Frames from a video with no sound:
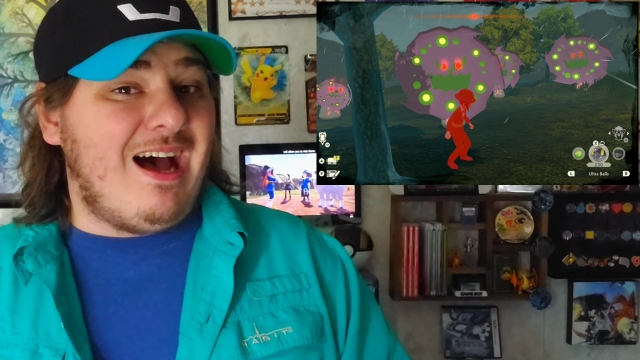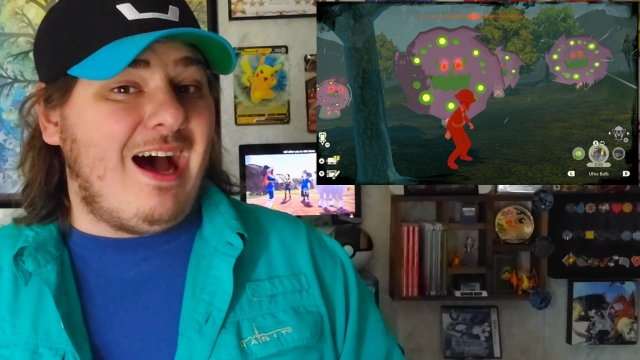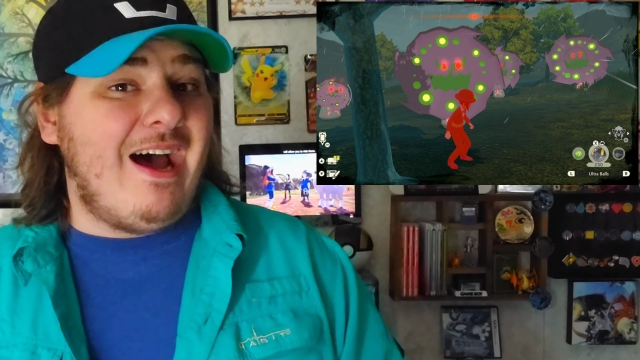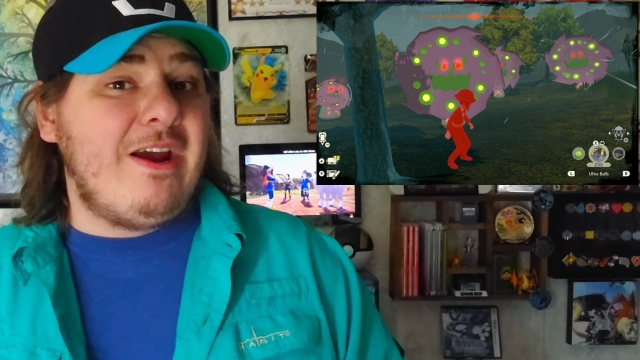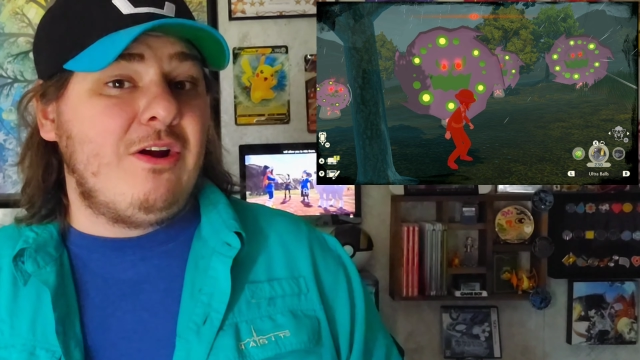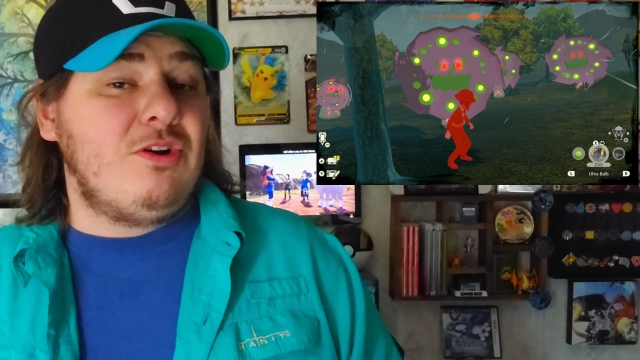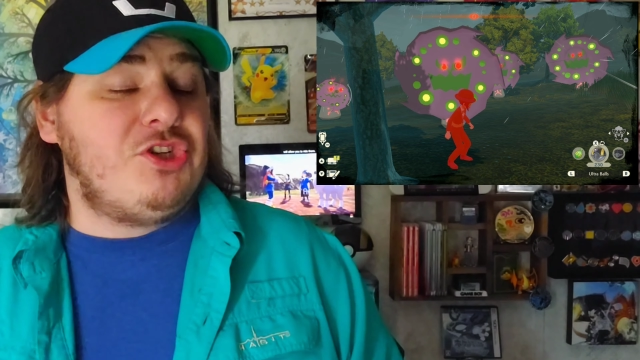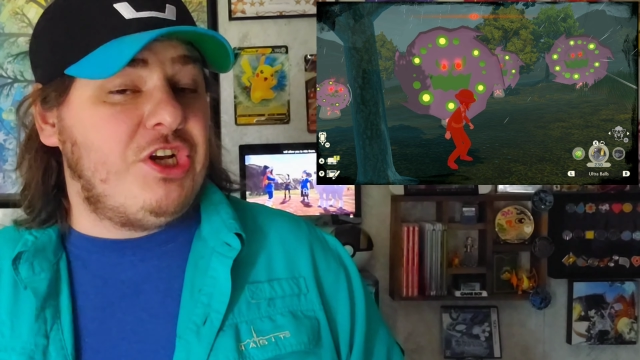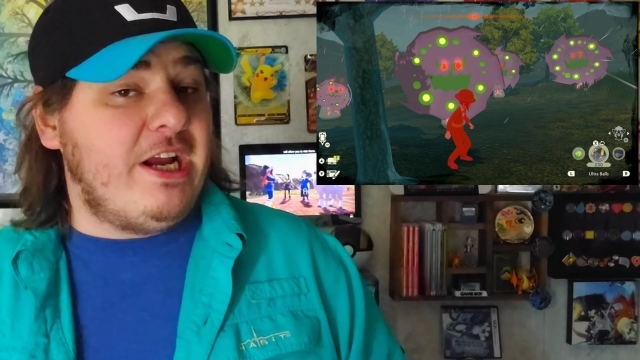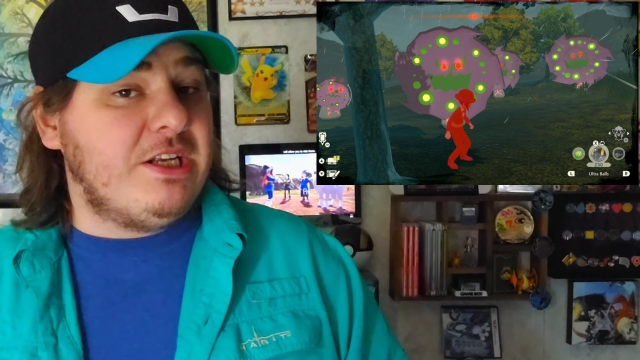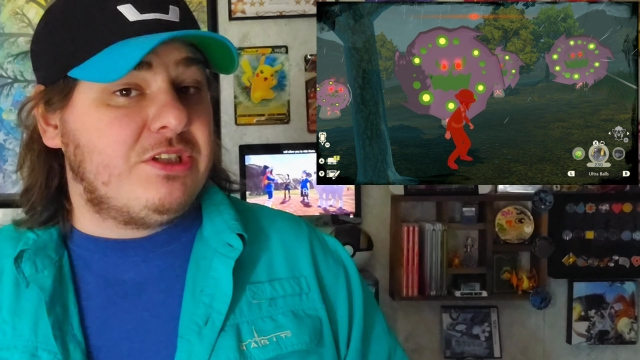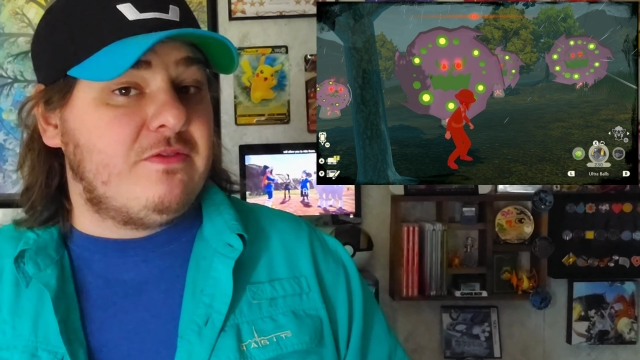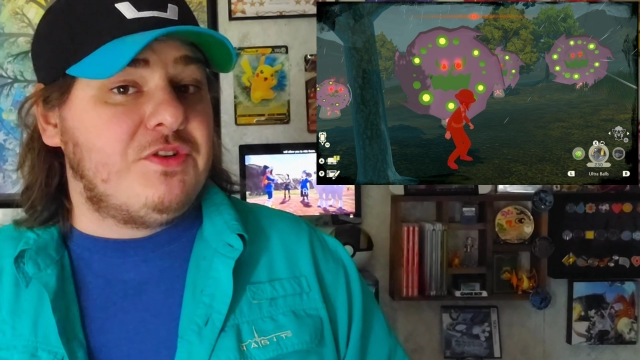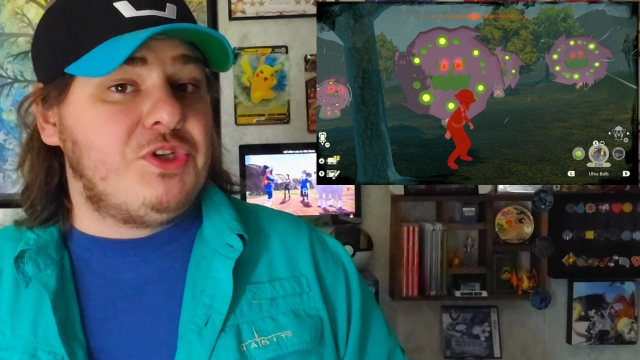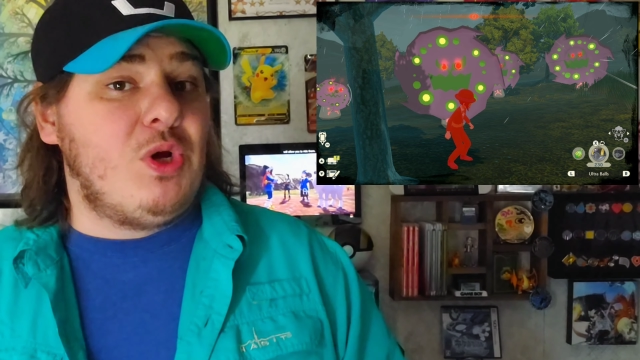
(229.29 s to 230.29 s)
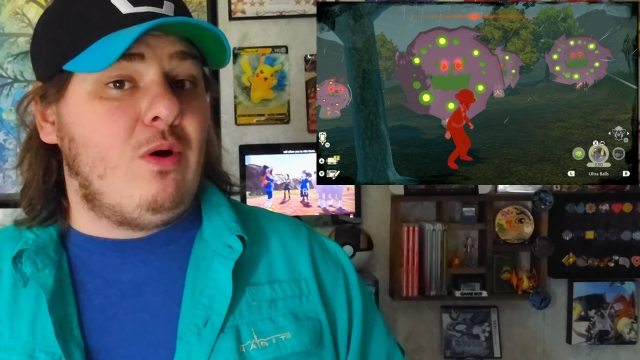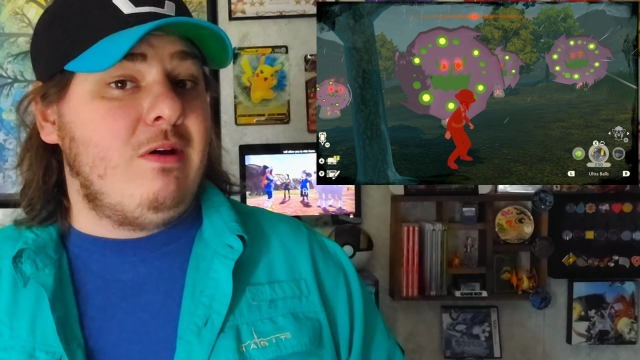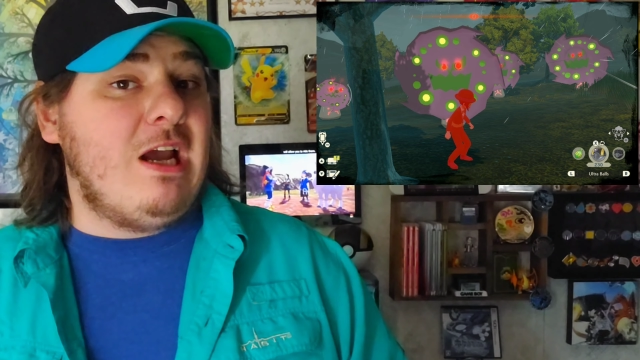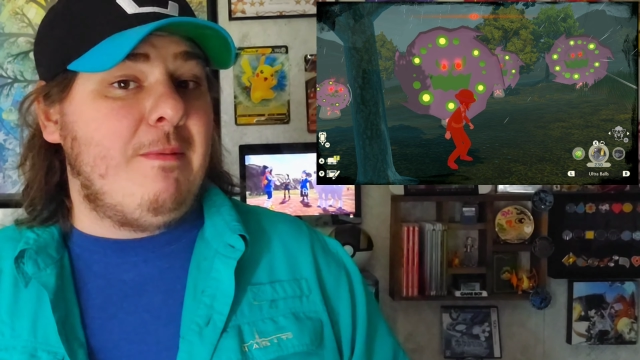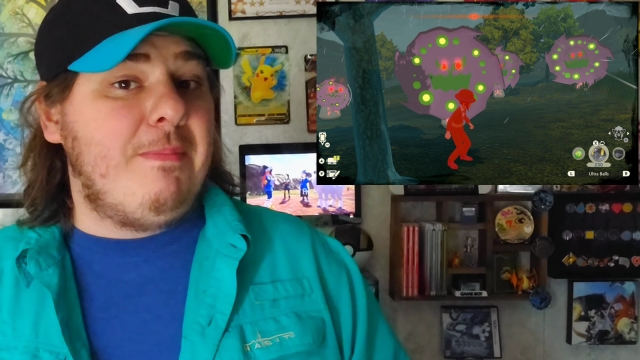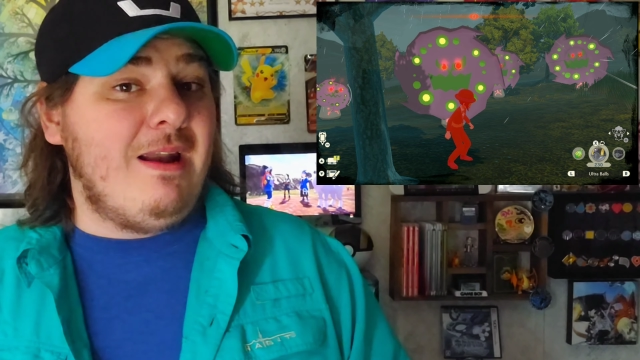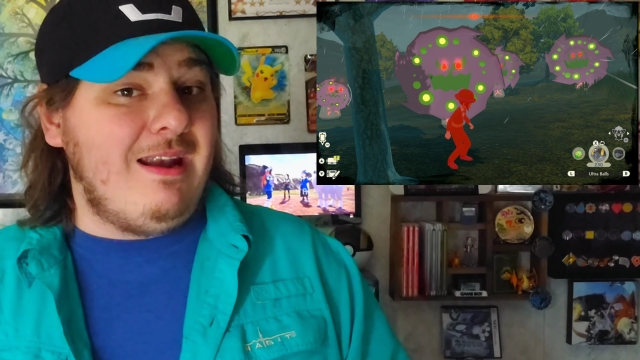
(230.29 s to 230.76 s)
higher chance of
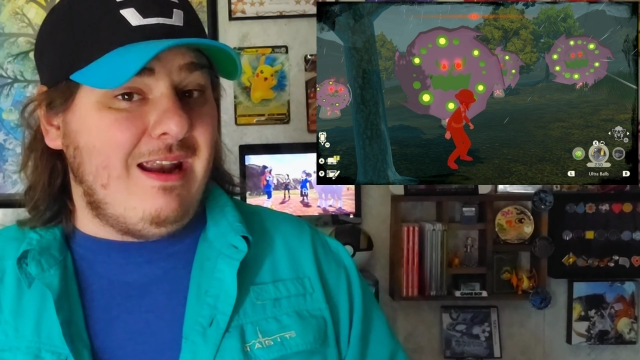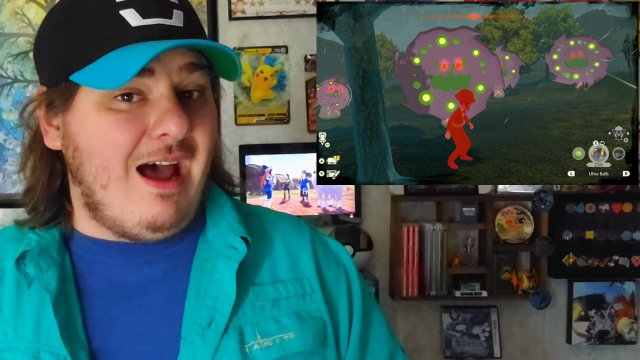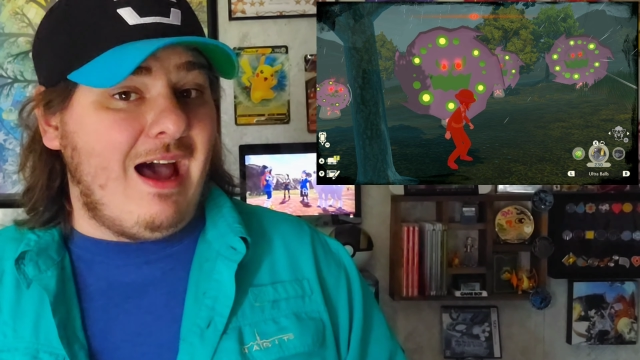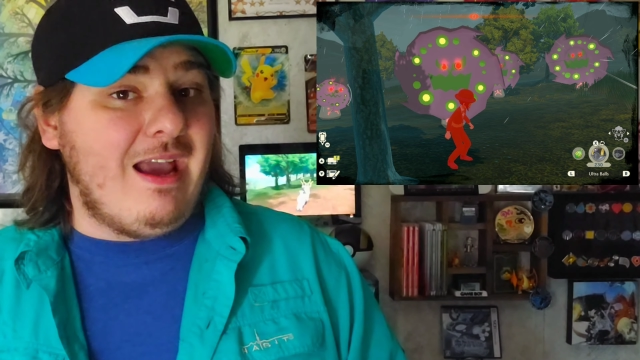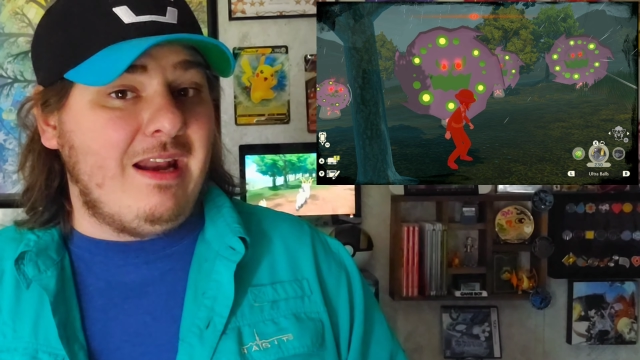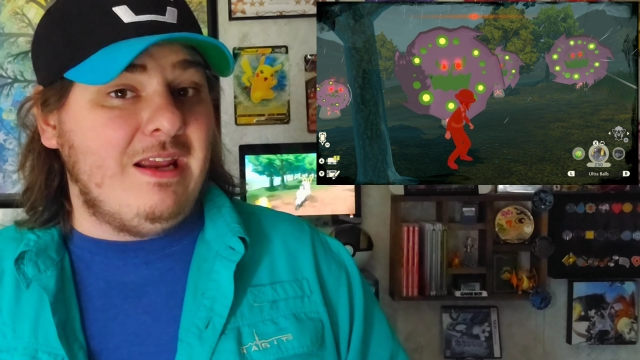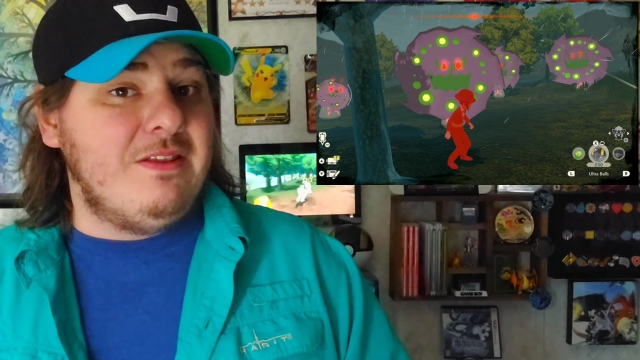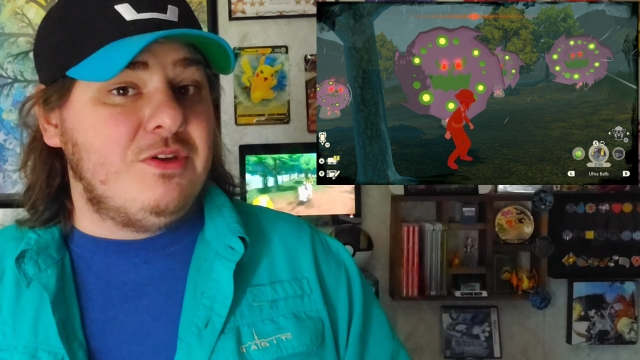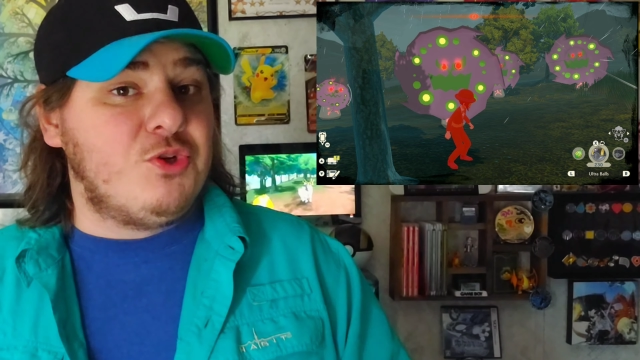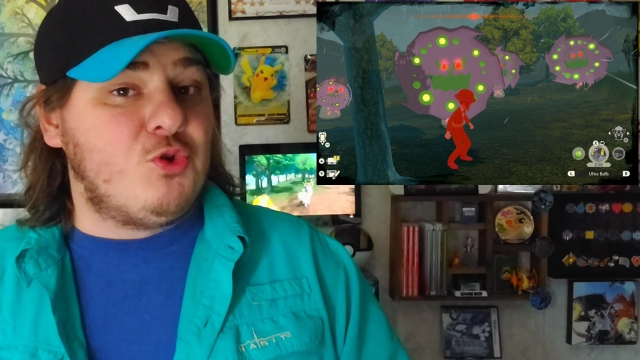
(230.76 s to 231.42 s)
showing up at night in the